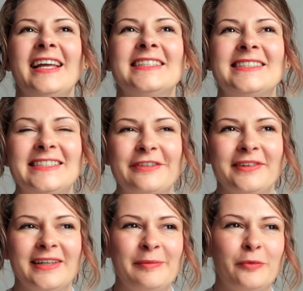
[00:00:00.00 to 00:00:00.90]
it's
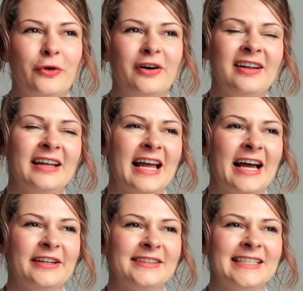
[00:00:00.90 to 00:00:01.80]
definitely more
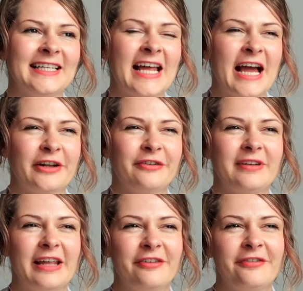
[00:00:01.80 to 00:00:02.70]
said out of
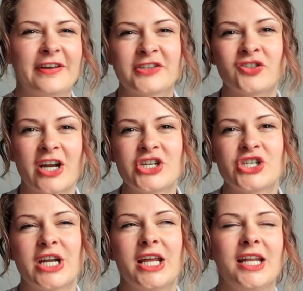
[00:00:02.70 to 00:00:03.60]
like
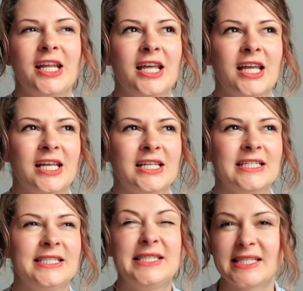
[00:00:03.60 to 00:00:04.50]
frustration,
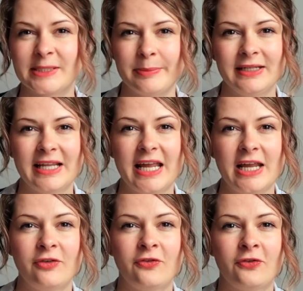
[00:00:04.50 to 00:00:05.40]

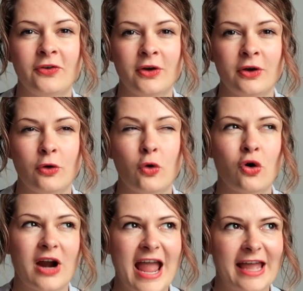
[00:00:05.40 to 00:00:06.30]
disbelief,
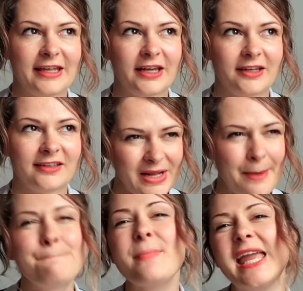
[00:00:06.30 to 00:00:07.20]
or anger.
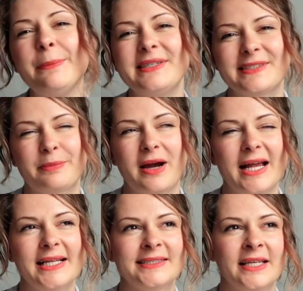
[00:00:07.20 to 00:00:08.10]
Maybe
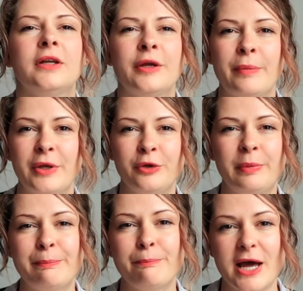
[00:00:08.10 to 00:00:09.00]
surprise, but you'd
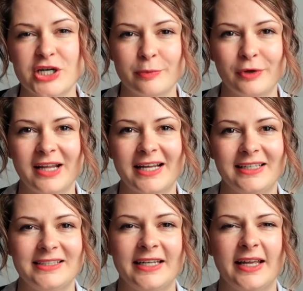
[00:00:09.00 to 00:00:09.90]
be much more
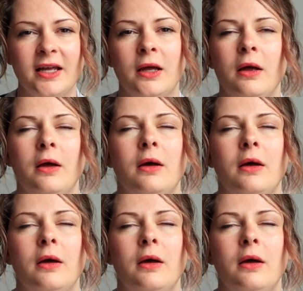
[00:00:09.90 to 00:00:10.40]
likely to hear